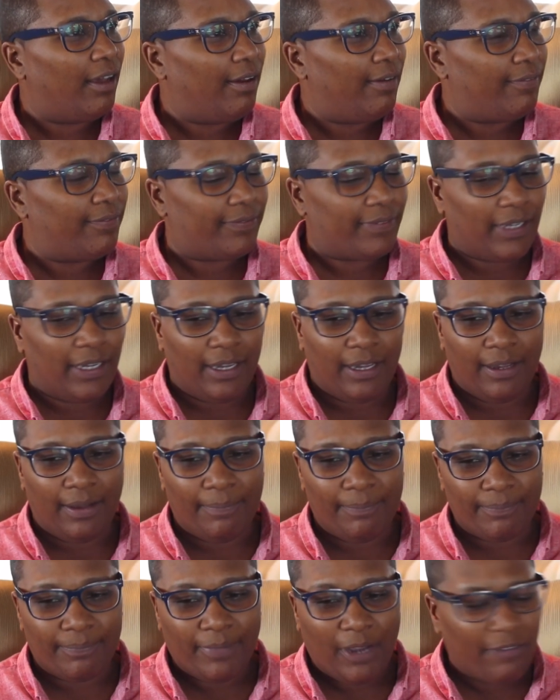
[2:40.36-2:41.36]
of,
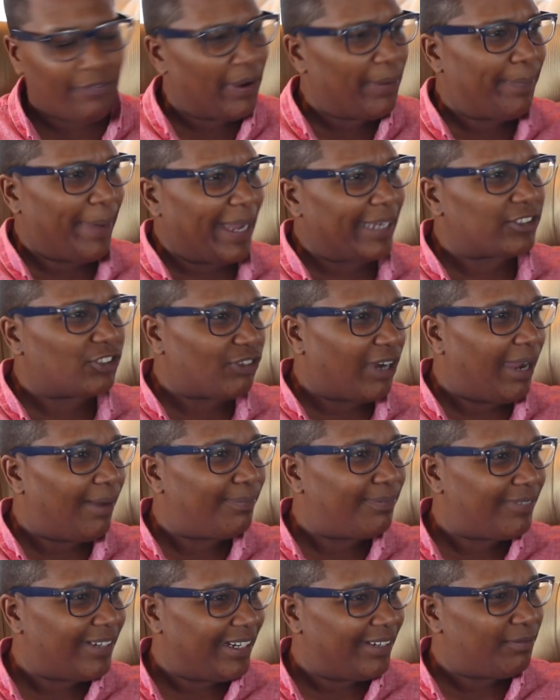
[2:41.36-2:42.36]
um, of our
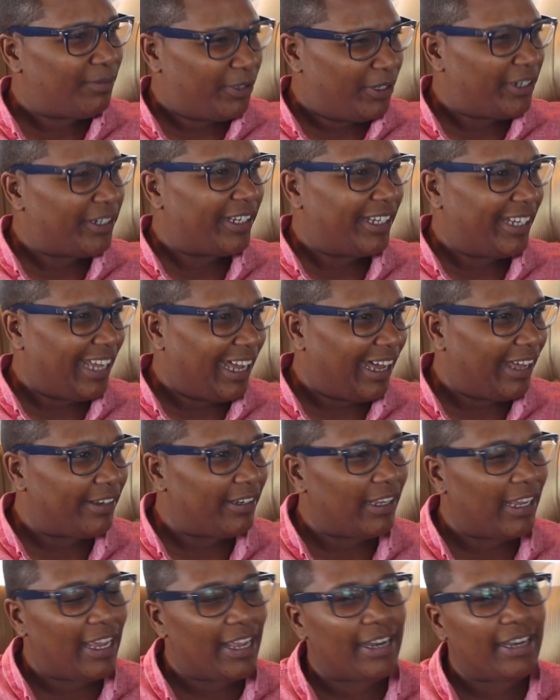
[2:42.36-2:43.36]
backdrop, right? Mm -hmm. We're on yeah. a
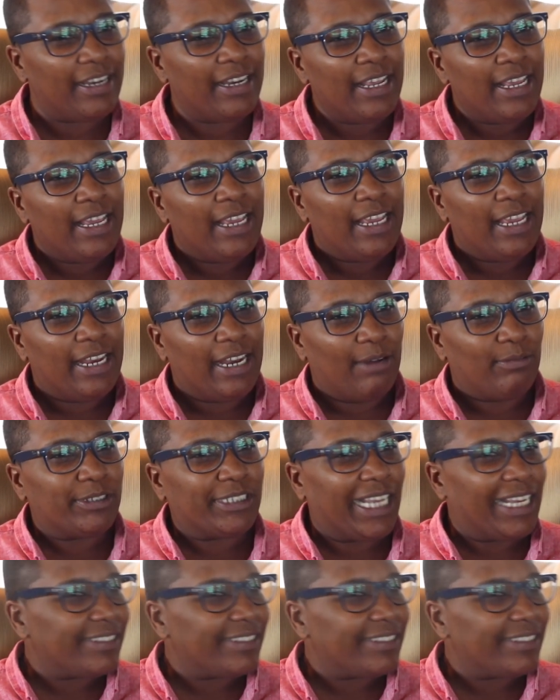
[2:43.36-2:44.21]
yacht, and, and I was